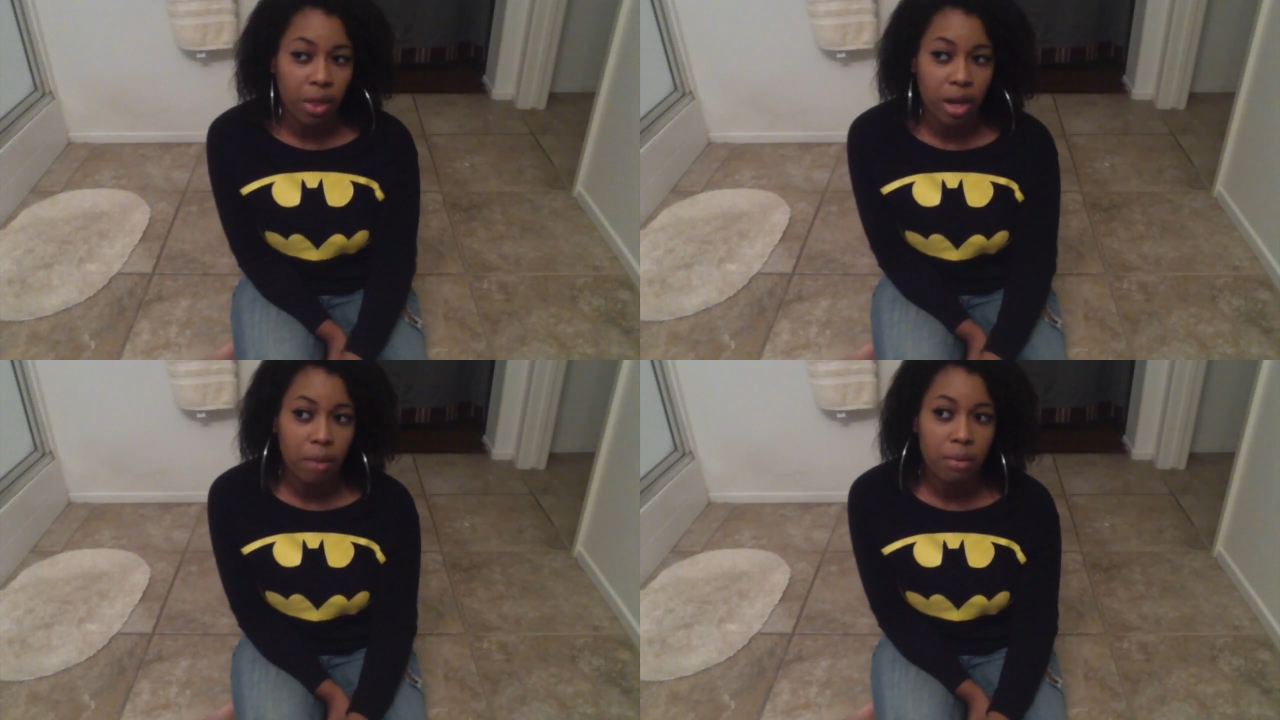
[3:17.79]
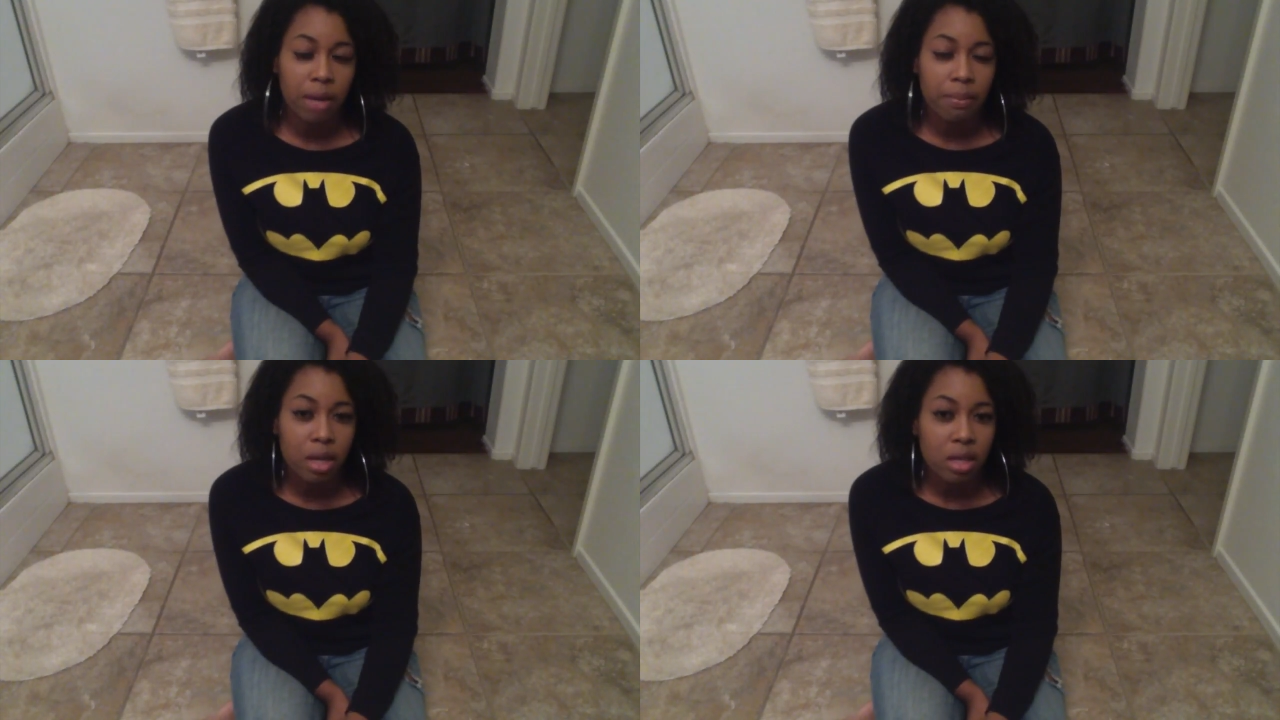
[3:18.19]
then I'm
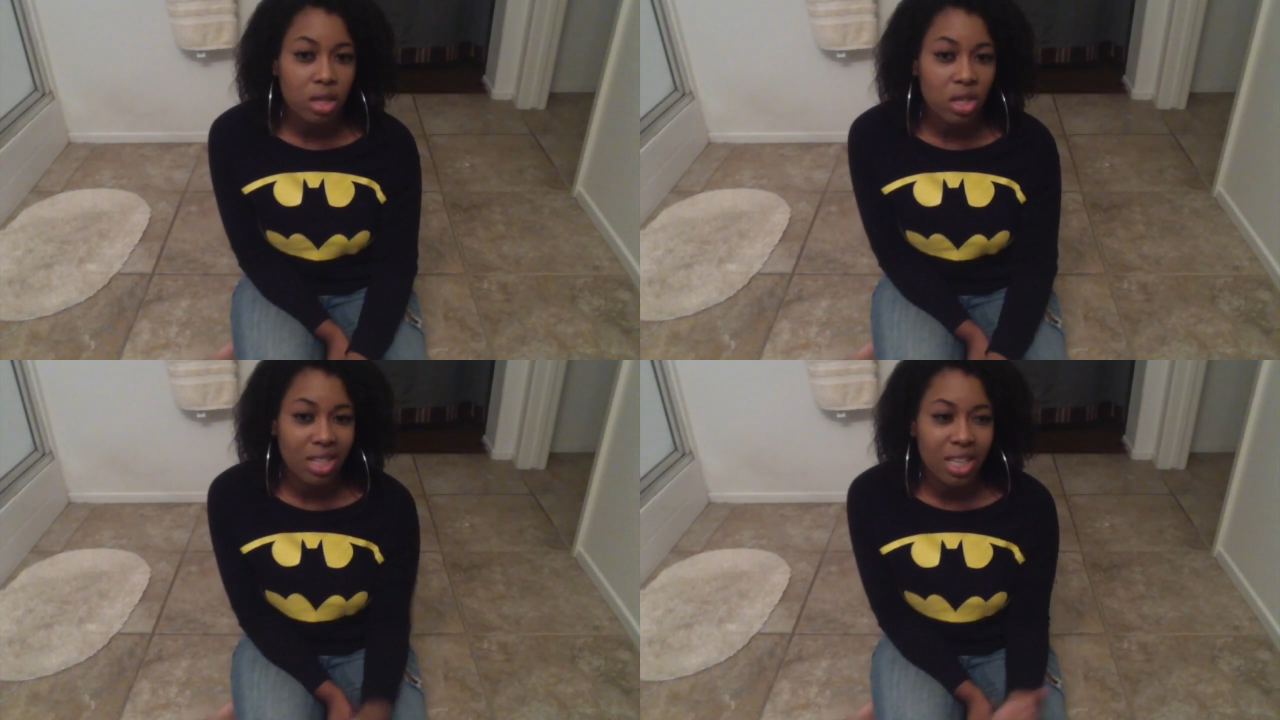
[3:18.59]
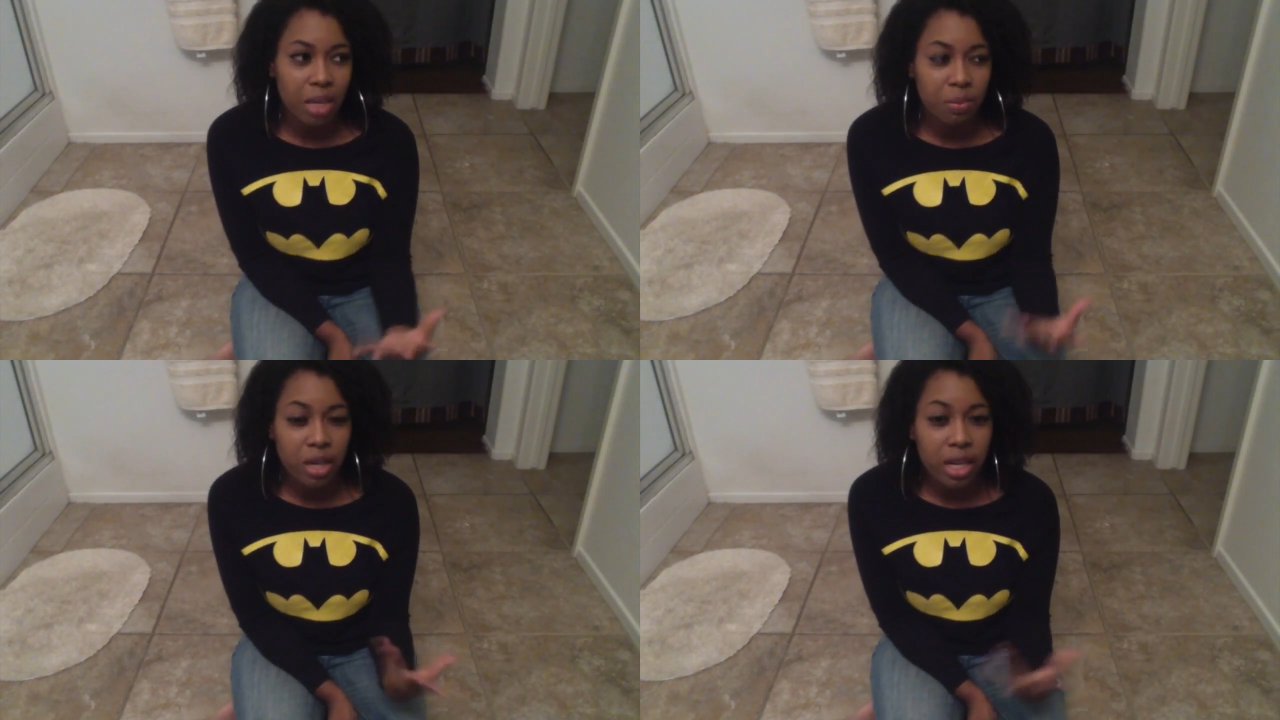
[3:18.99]
not about to just
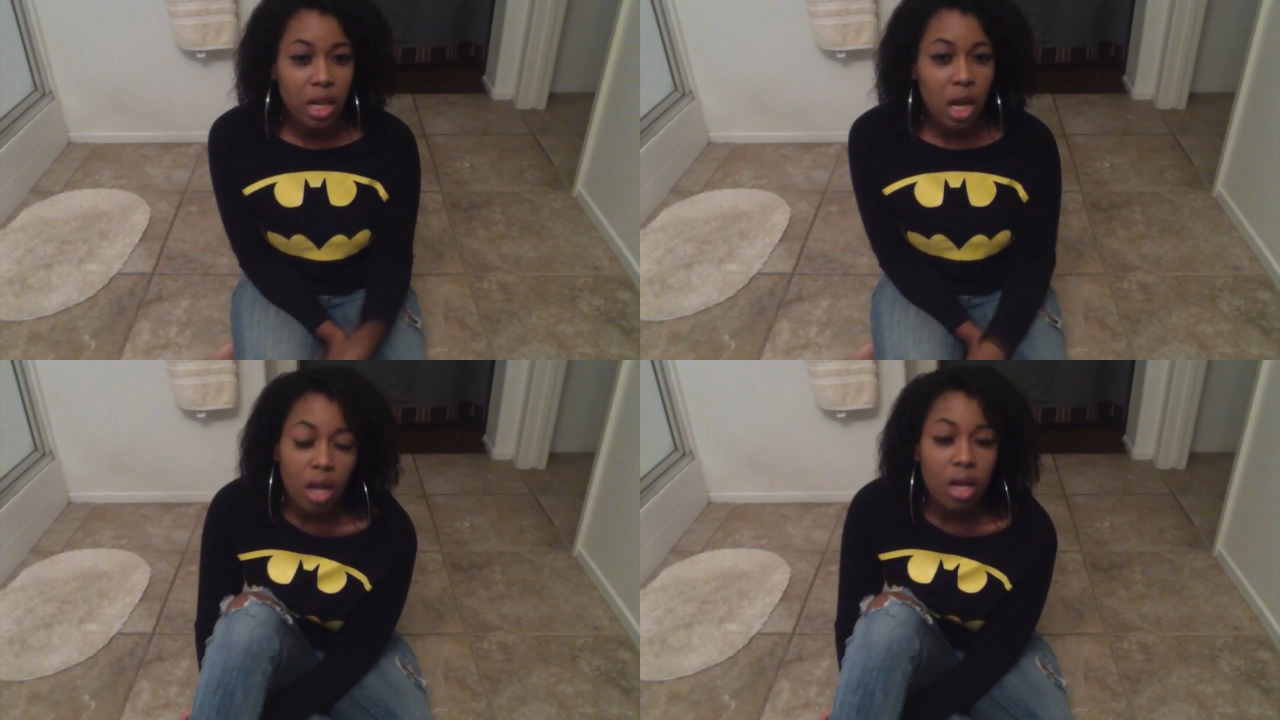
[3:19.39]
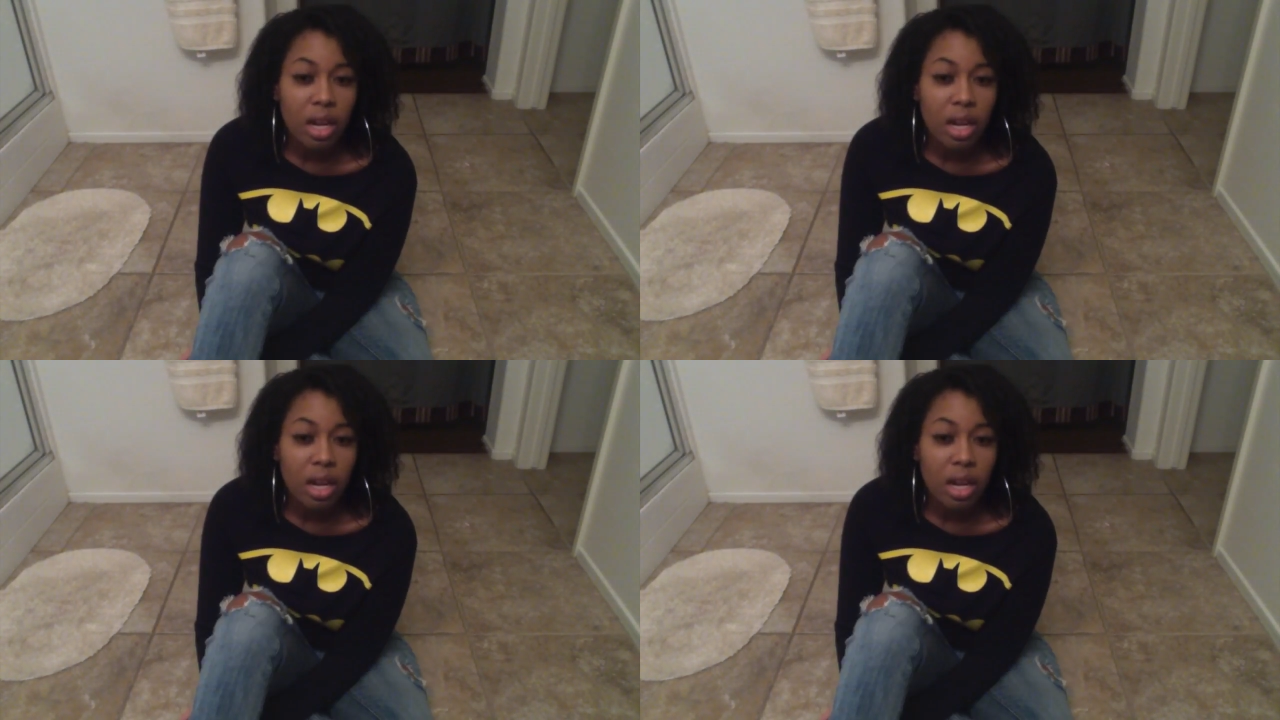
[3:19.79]
keep it in.